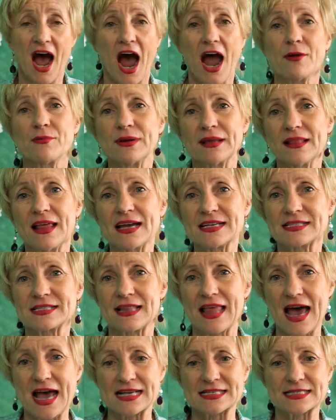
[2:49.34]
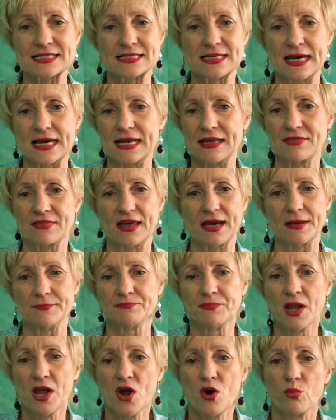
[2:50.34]
I realized last night
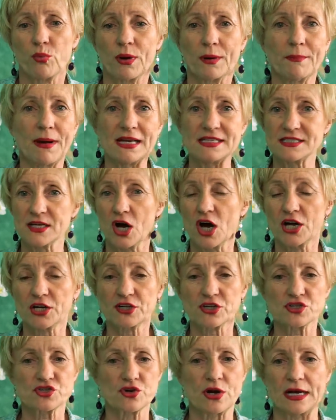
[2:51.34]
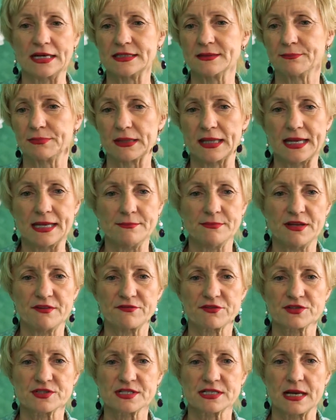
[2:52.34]
that where my daughter tried to blame me
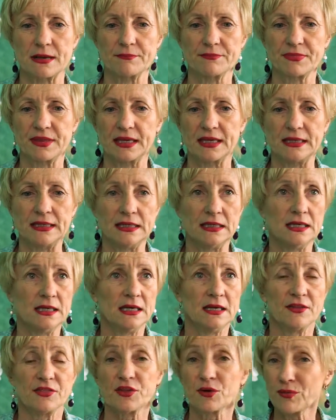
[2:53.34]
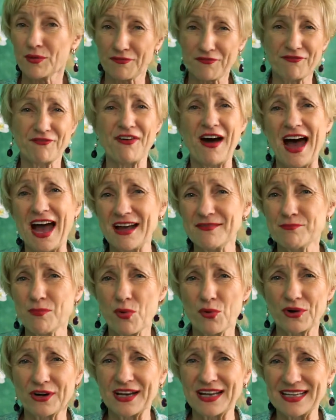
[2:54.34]
for something, there were 5
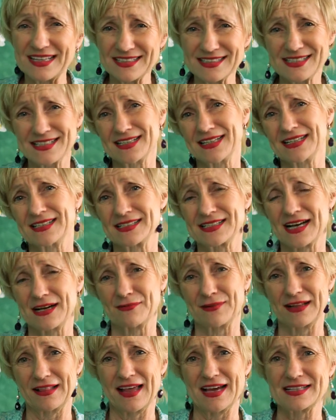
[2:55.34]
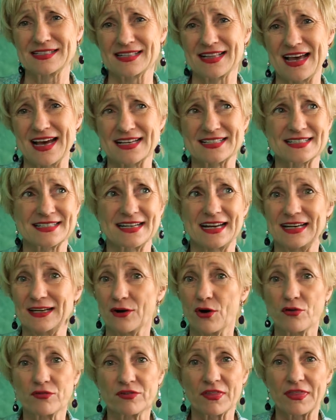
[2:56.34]
more incidents I realized last
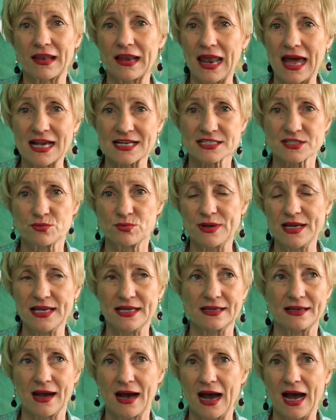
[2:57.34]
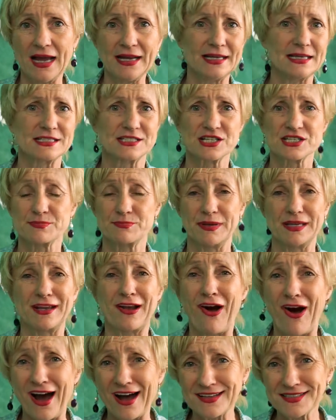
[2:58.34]
night over the last week. I could just be
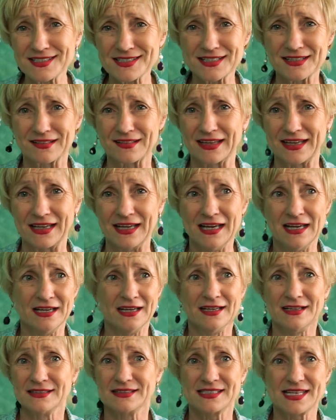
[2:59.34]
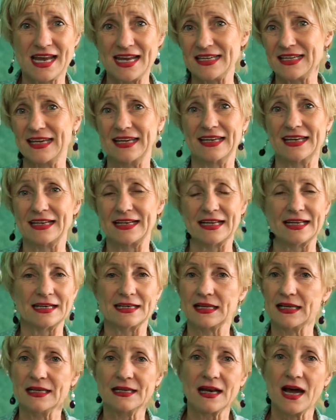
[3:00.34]
constantly taking it in,
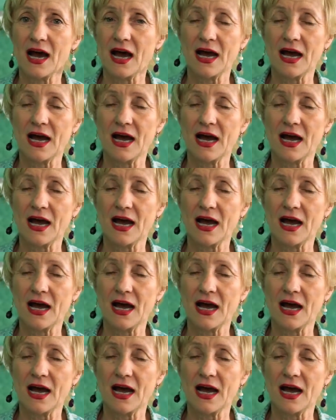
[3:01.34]
and